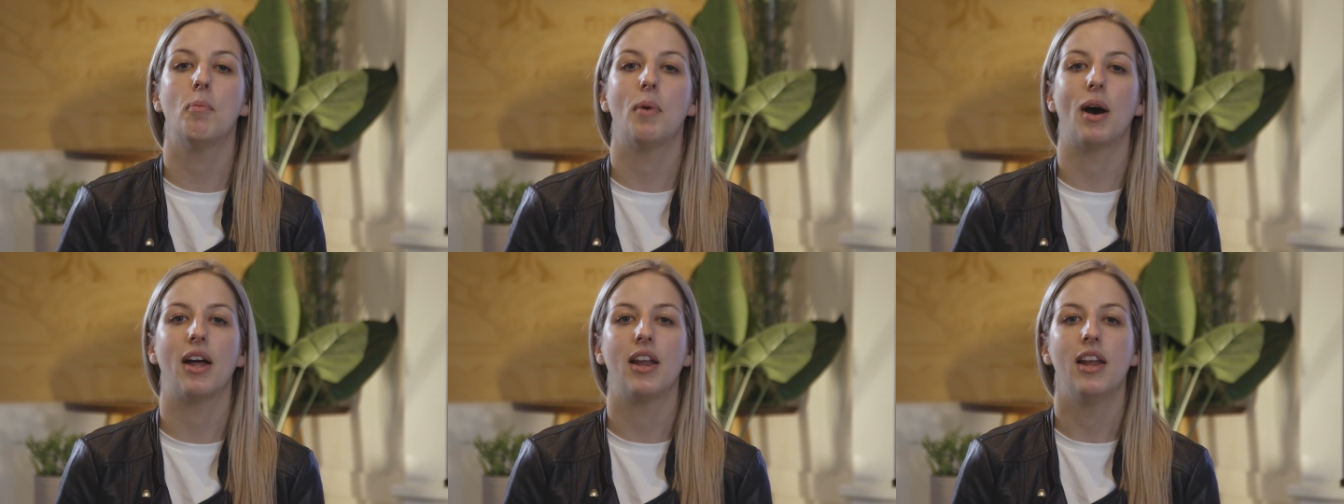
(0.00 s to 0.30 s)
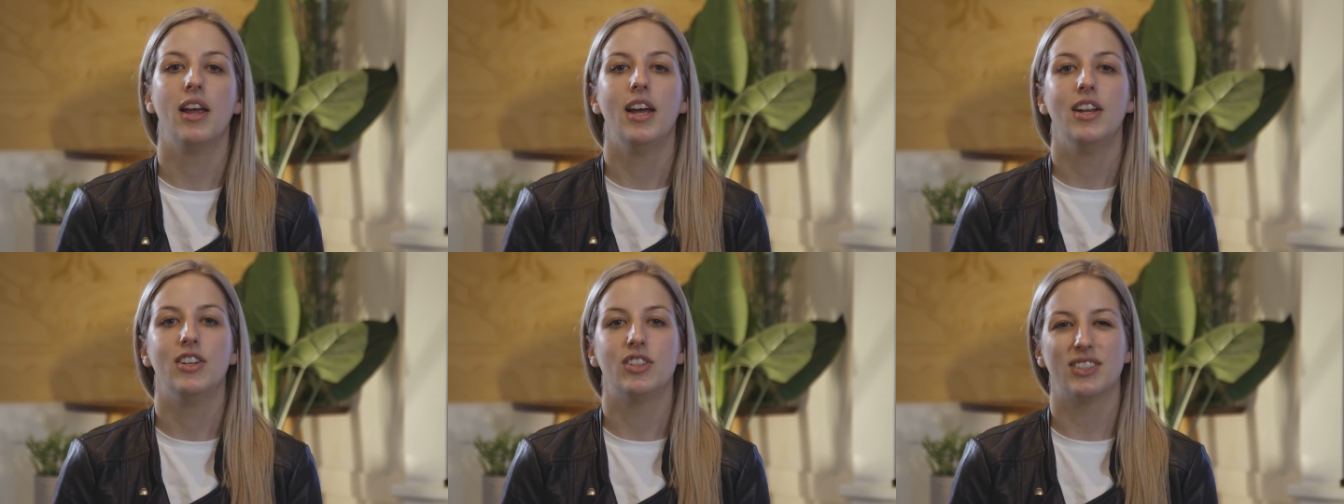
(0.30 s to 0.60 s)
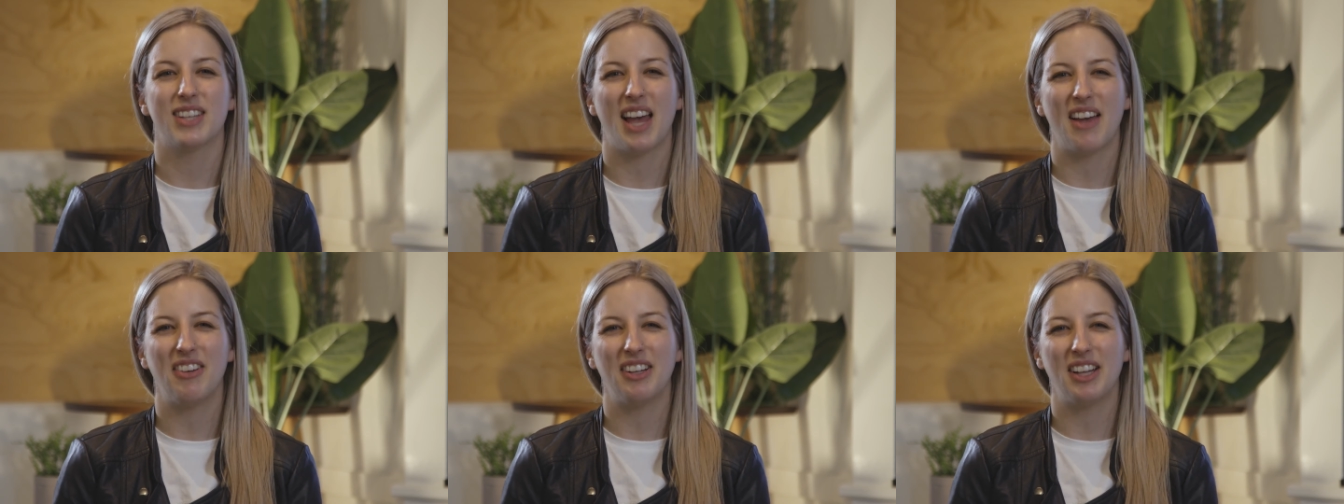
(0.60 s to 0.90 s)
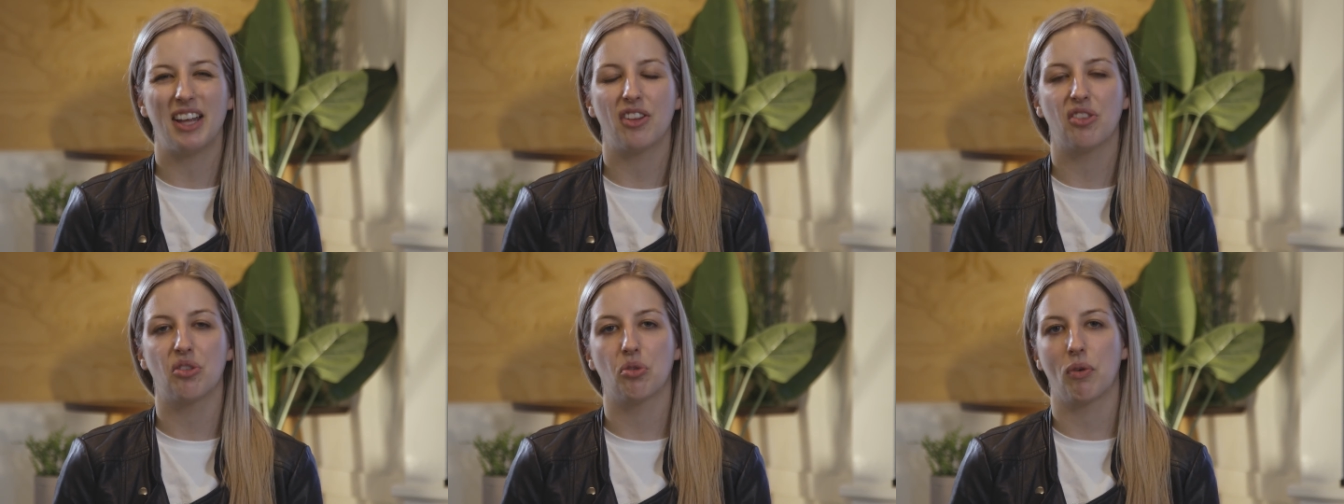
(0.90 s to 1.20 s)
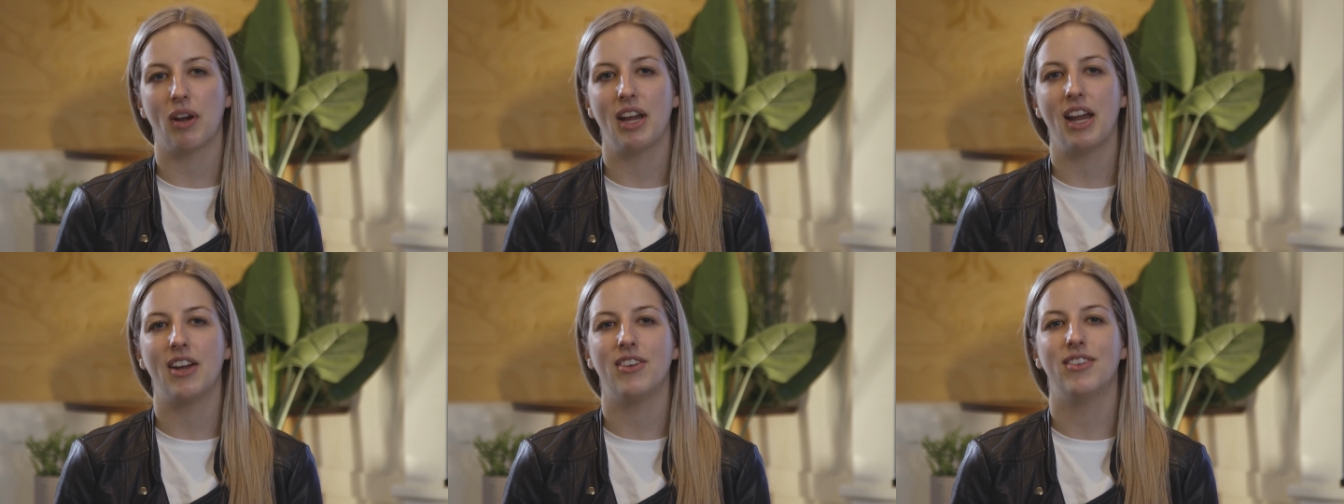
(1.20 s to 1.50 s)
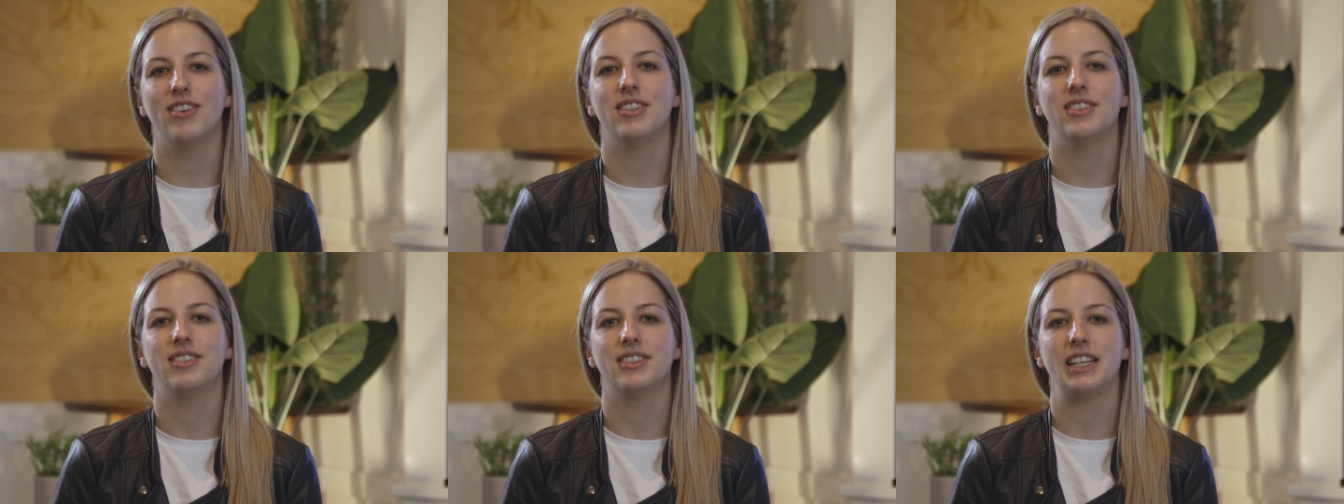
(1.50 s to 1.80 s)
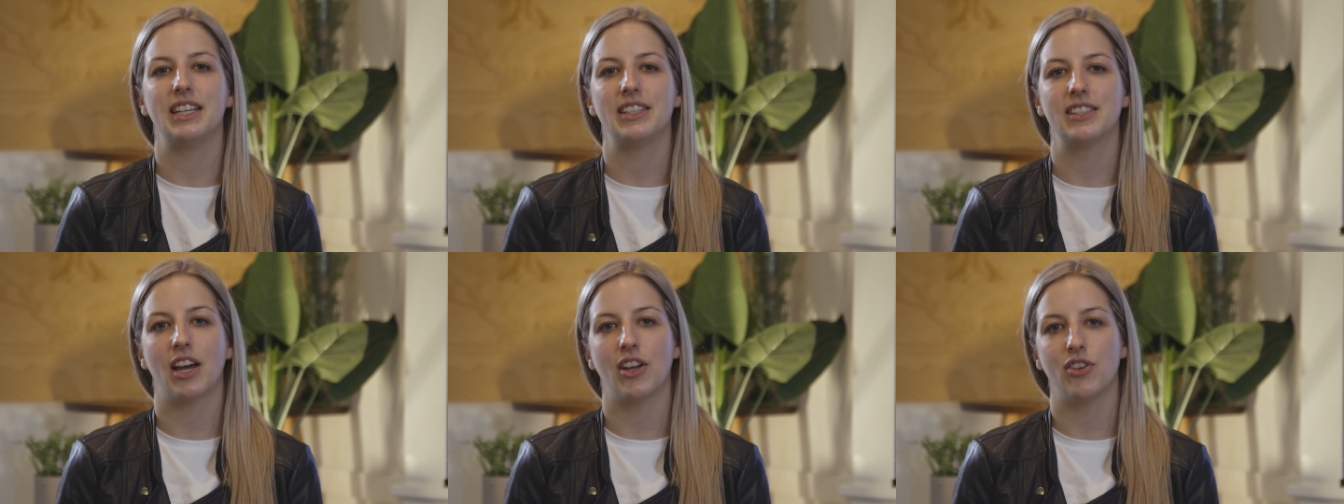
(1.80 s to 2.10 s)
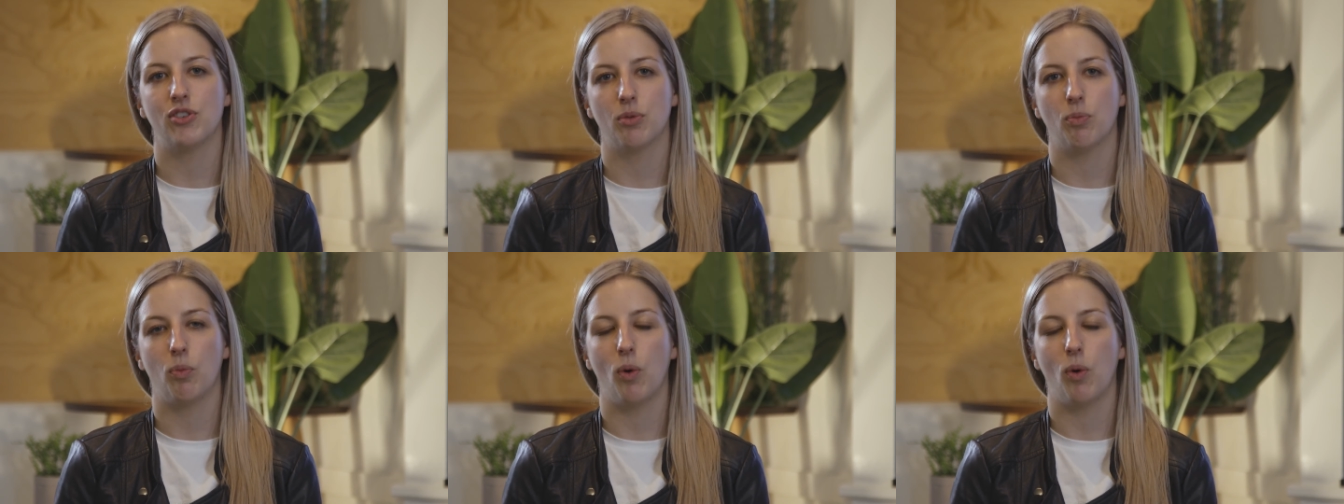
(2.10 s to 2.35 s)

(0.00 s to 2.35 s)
but just having that 300 to 600